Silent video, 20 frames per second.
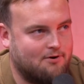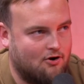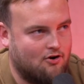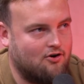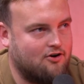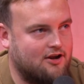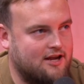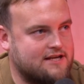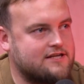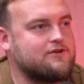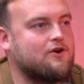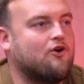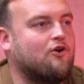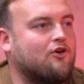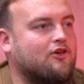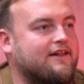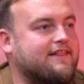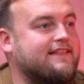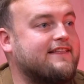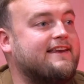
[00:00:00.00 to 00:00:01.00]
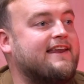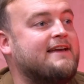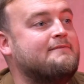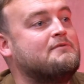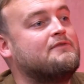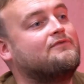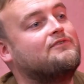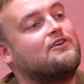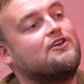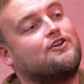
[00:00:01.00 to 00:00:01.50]
But it's all in the name
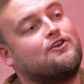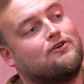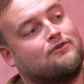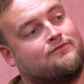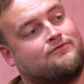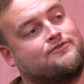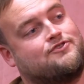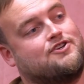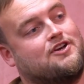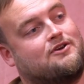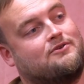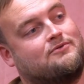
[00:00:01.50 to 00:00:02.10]
of love, Joe.